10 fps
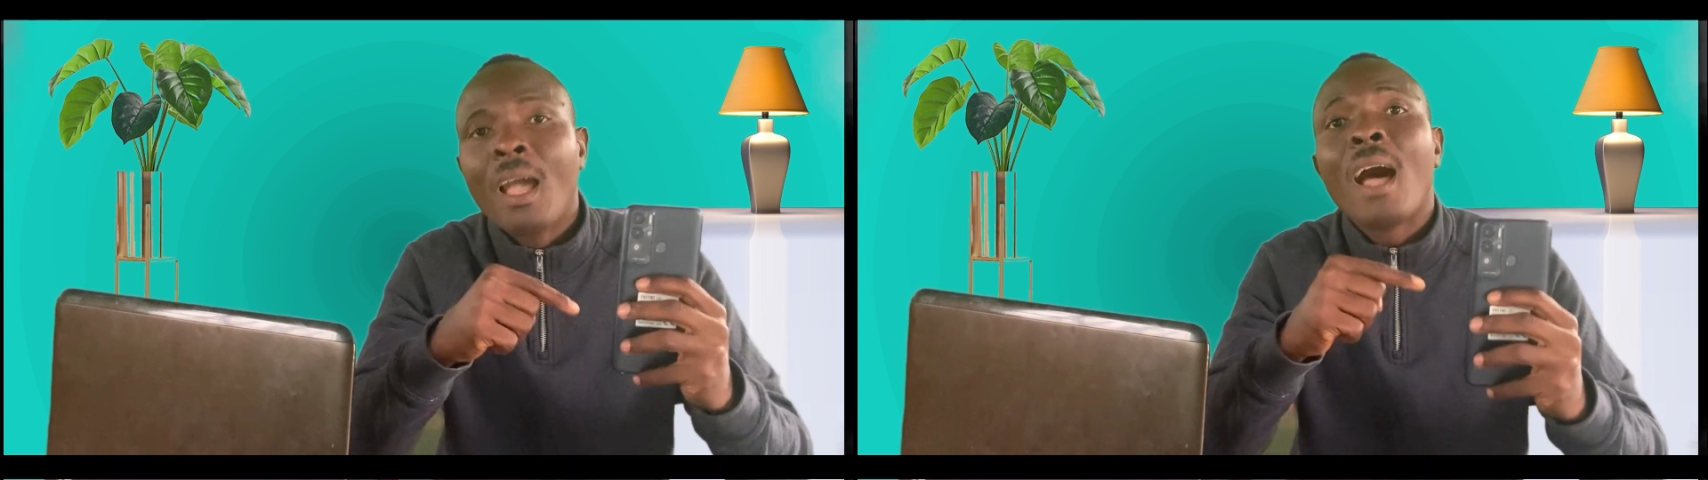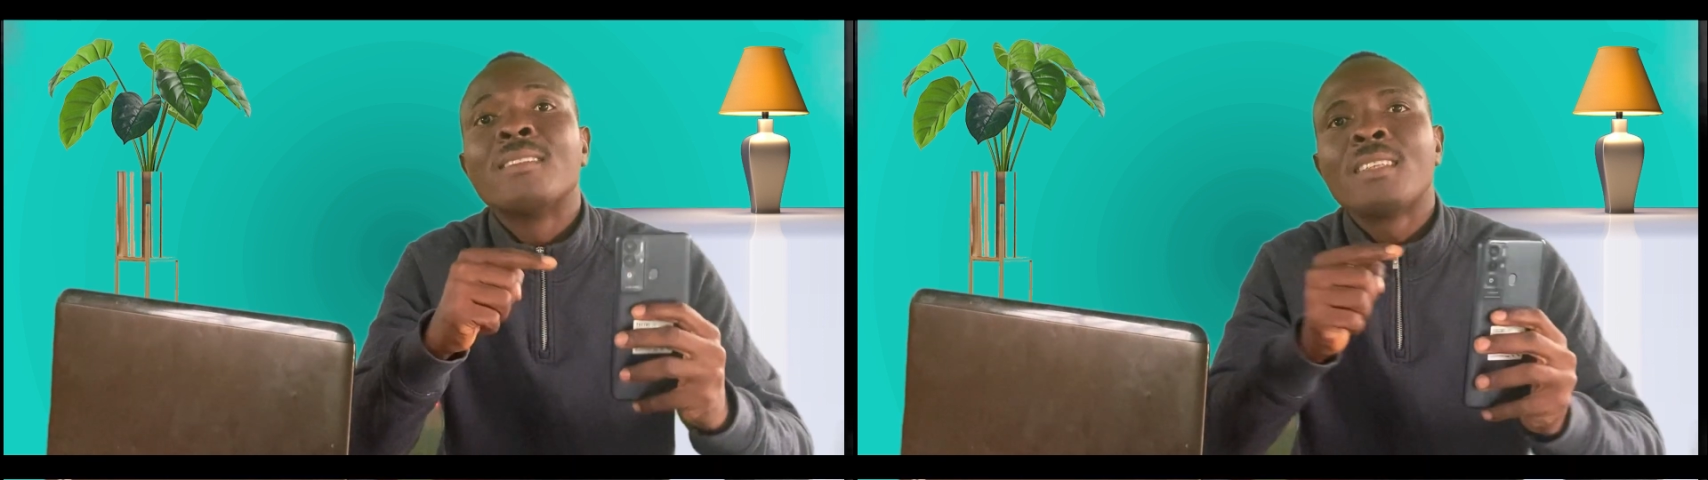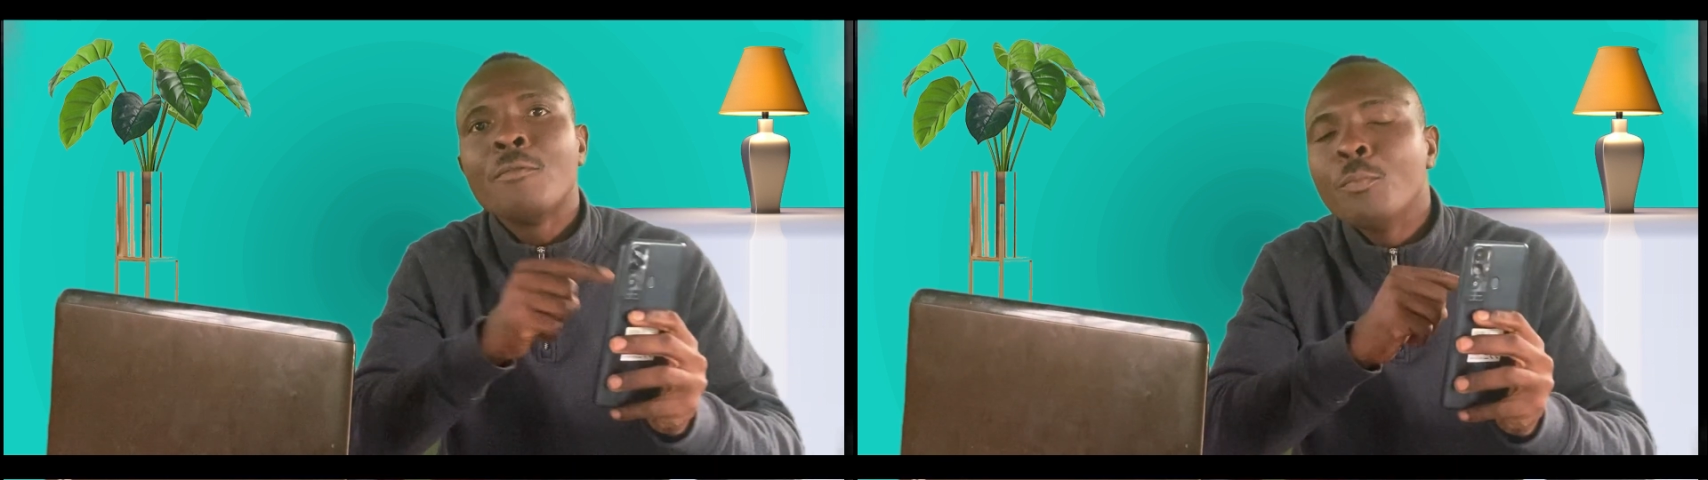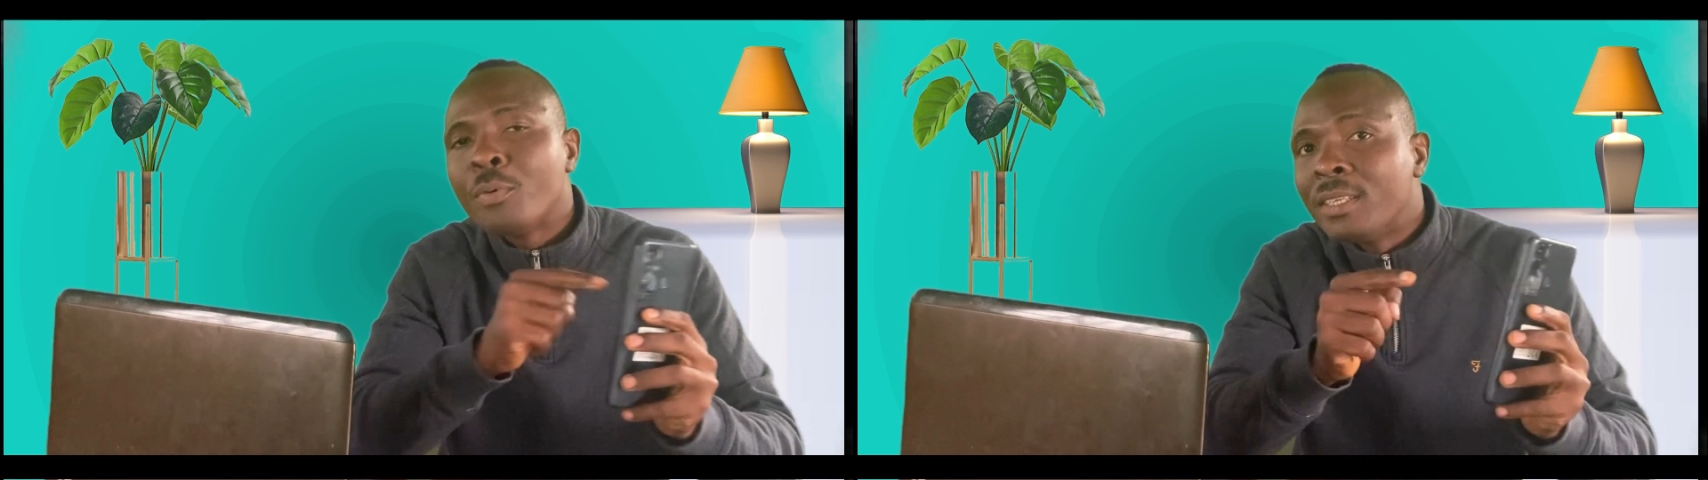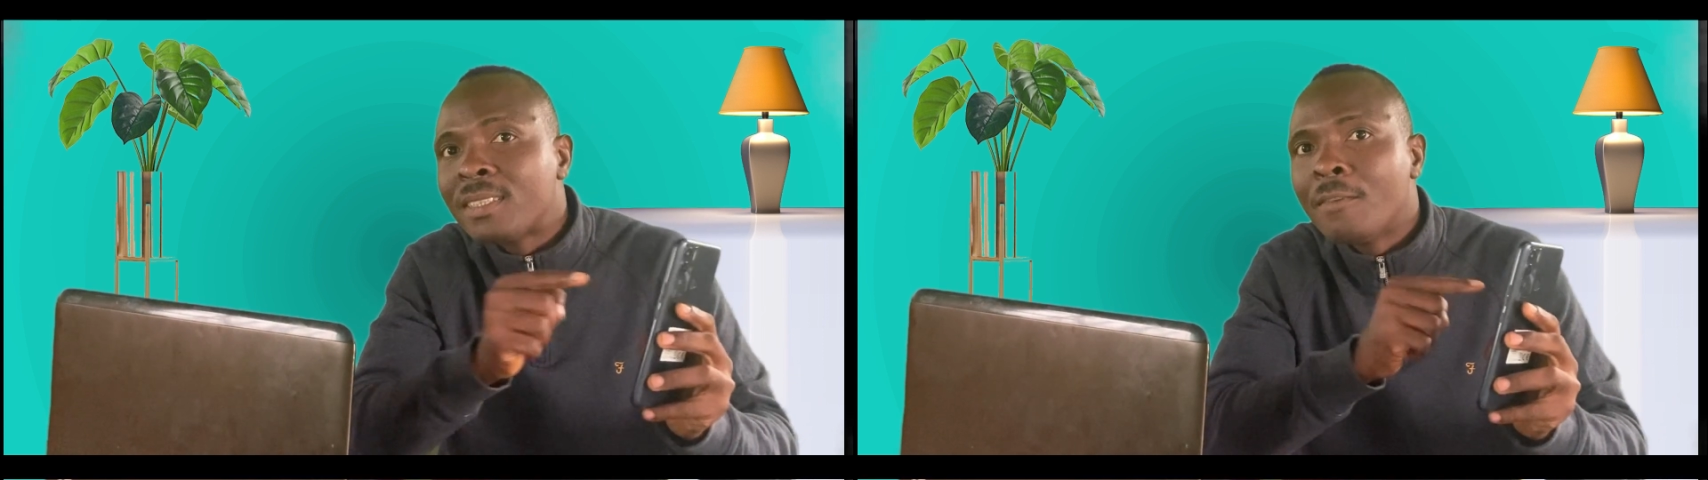and
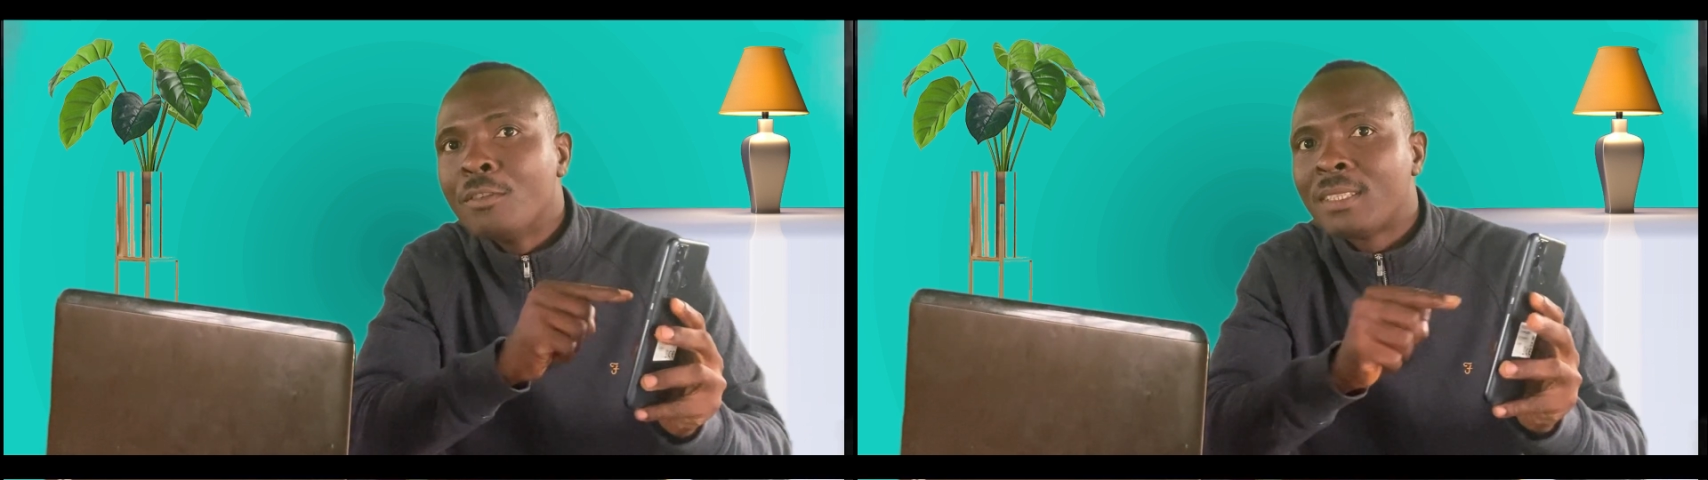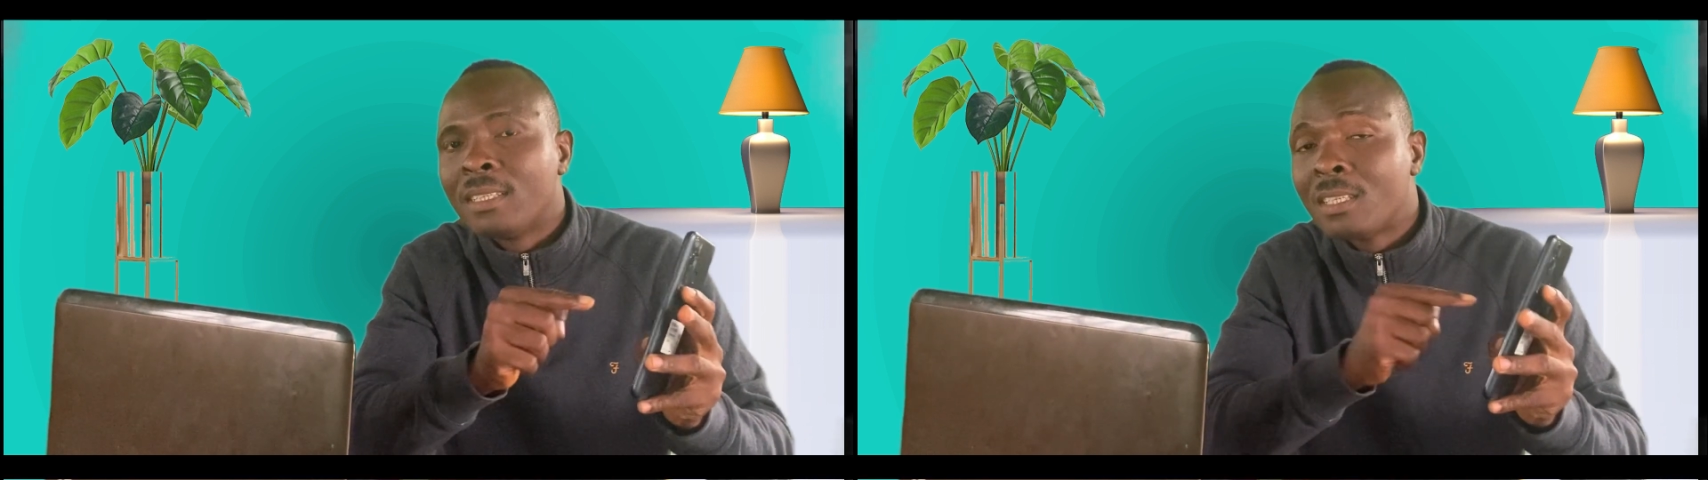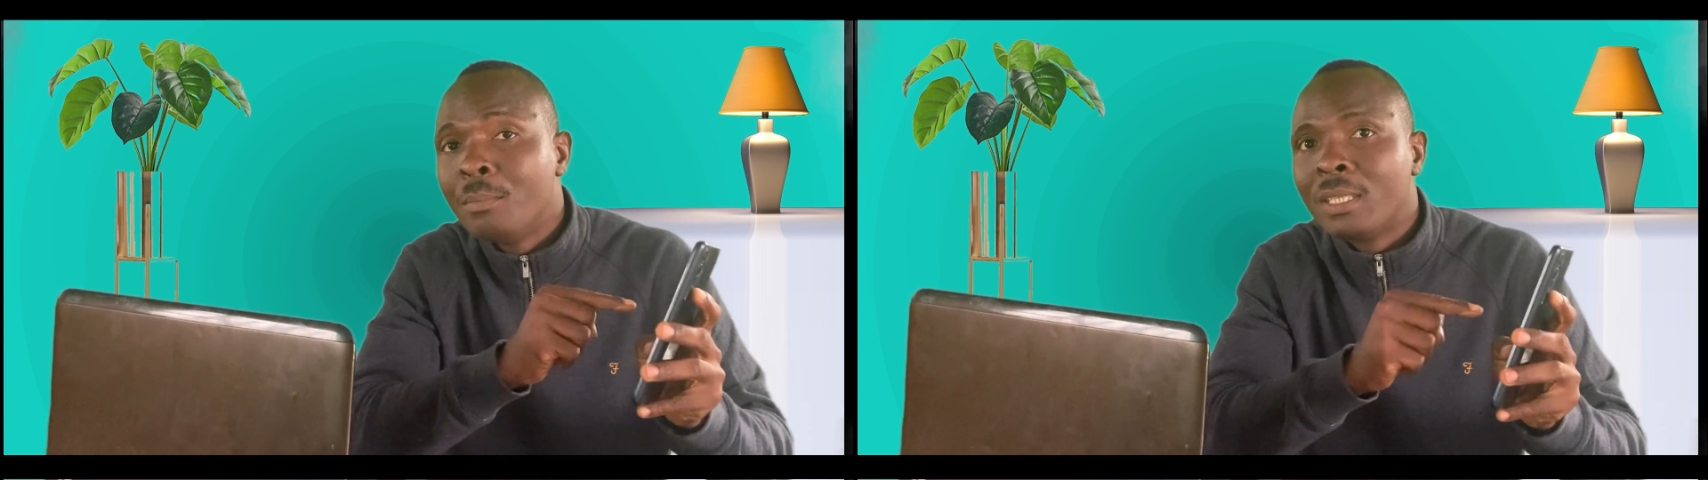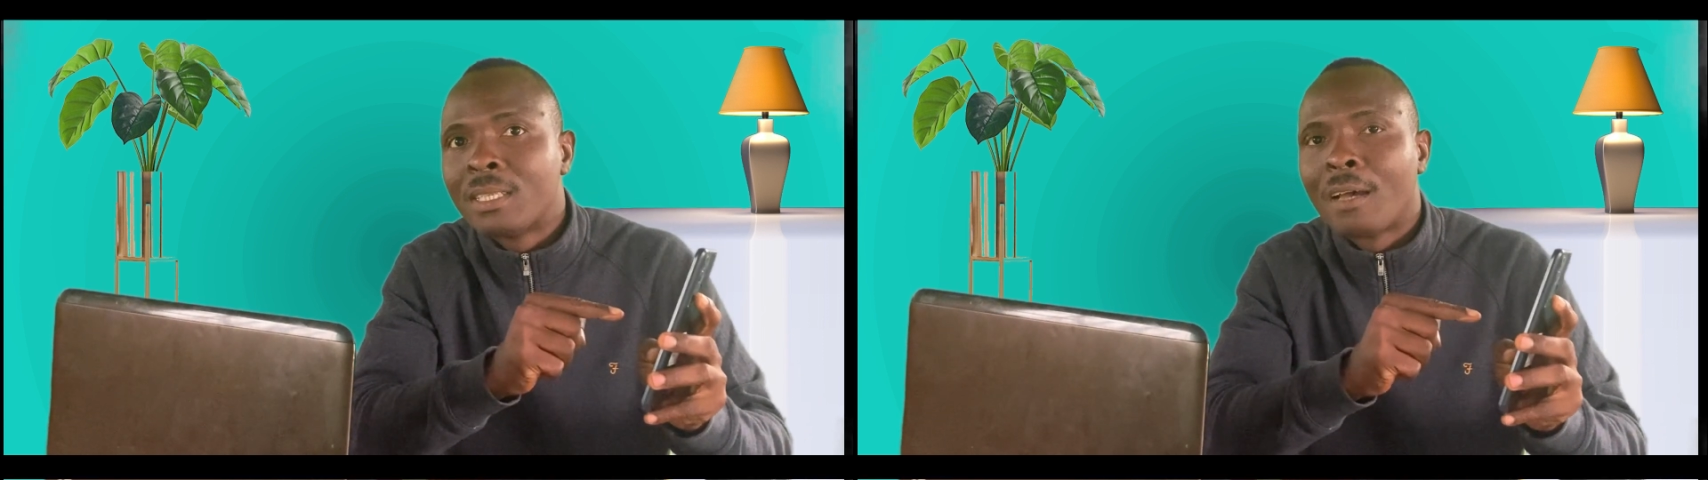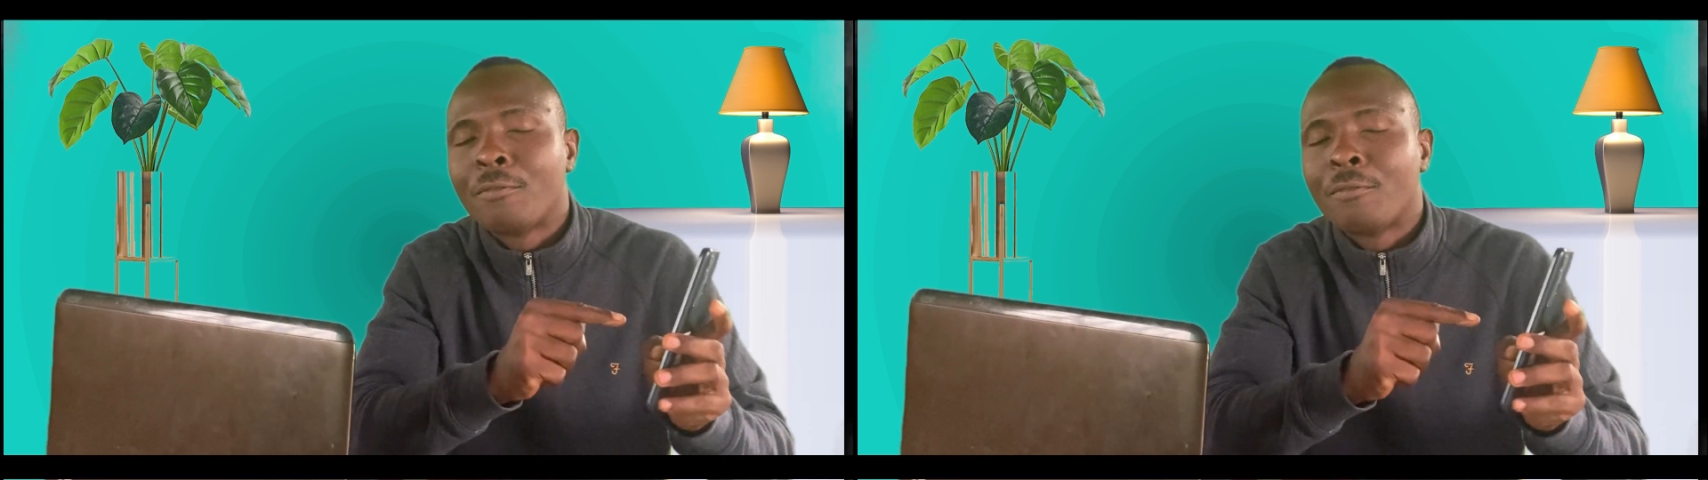7.7 cm